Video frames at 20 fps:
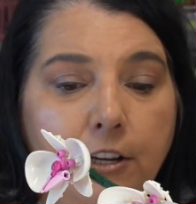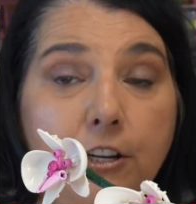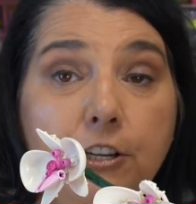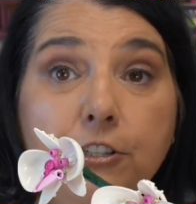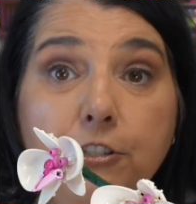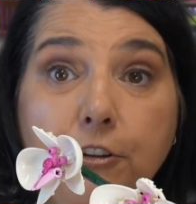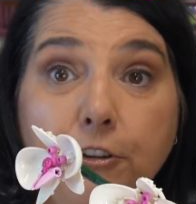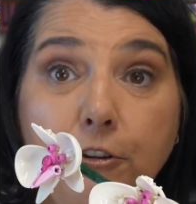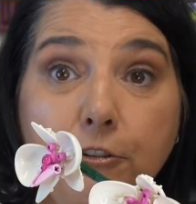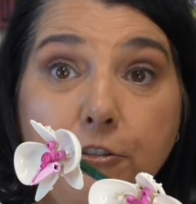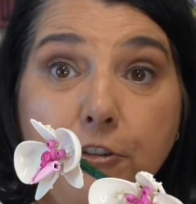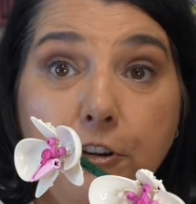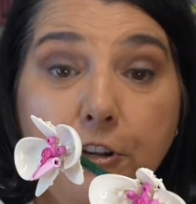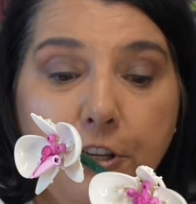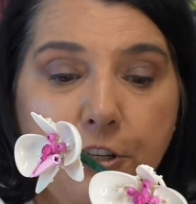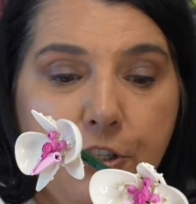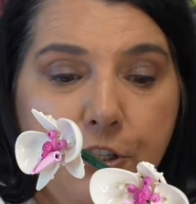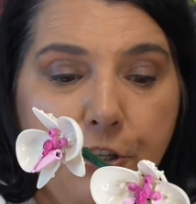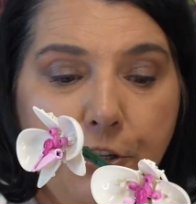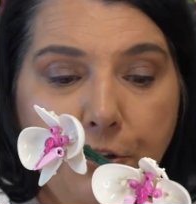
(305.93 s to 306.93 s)
So those are the
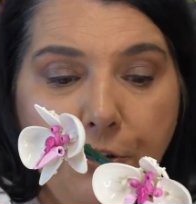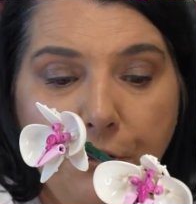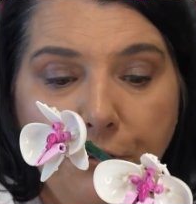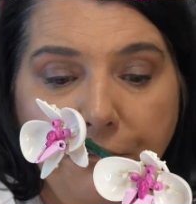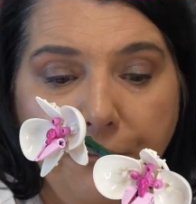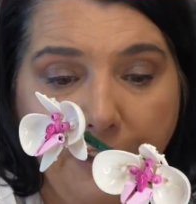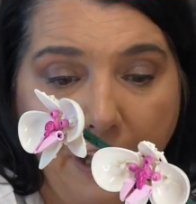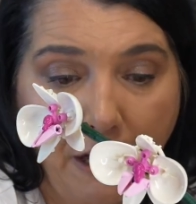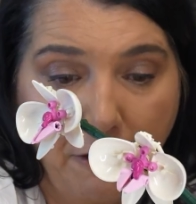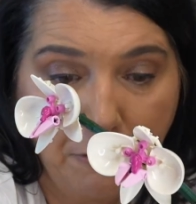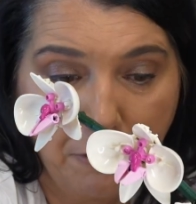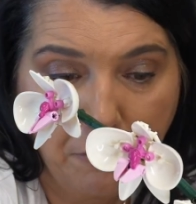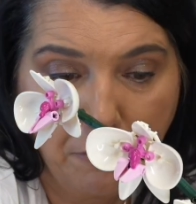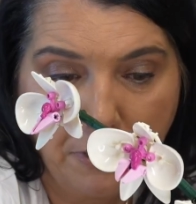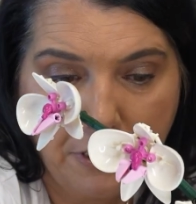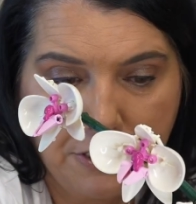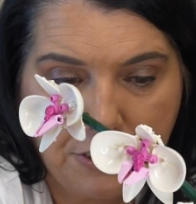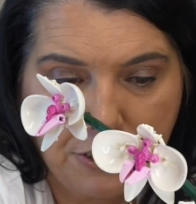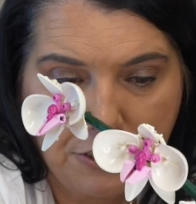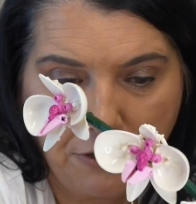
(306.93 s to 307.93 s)
two flower
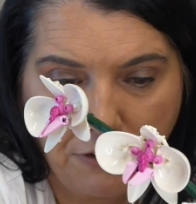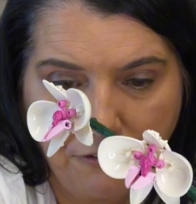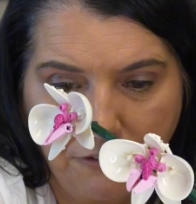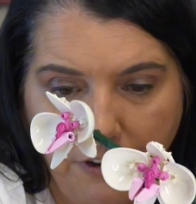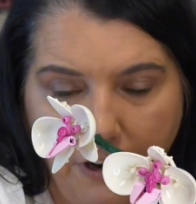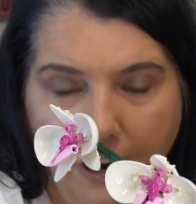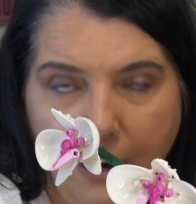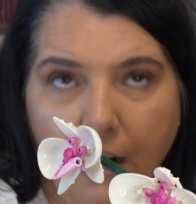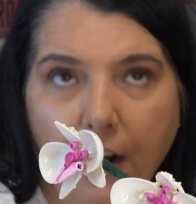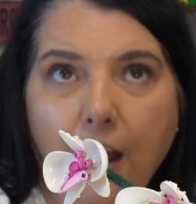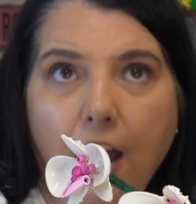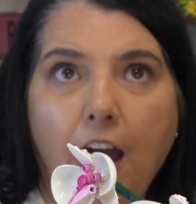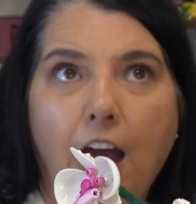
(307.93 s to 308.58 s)
ones so far.